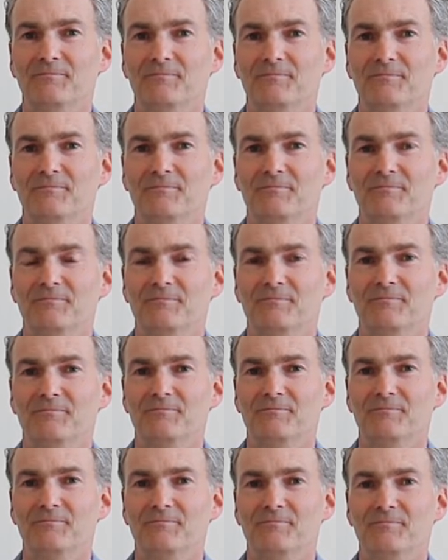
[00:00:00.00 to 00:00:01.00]

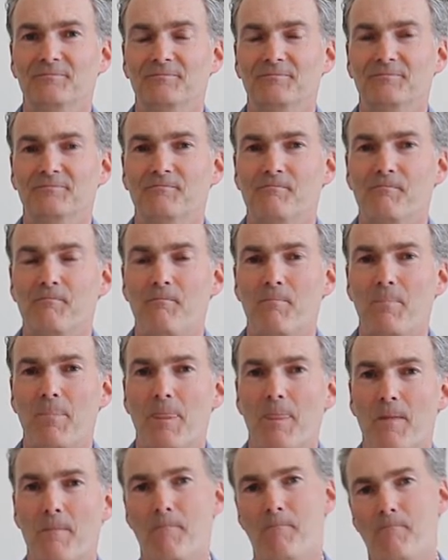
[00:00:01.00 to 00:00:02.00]

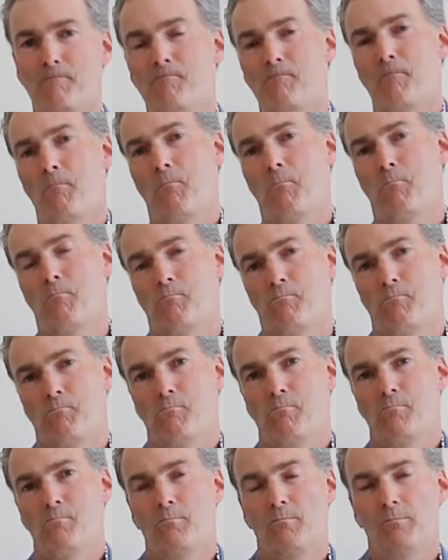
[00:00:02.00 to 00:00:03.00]

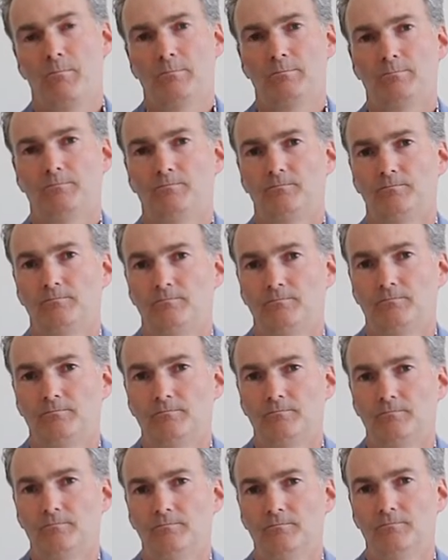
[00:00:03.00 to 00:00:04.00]

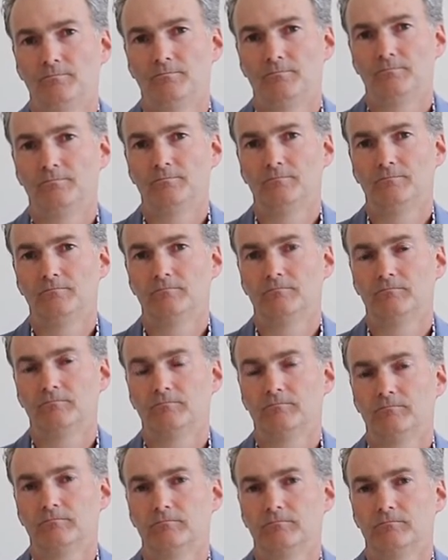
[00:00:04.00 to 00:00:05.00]
No words are spoken by the person on screen.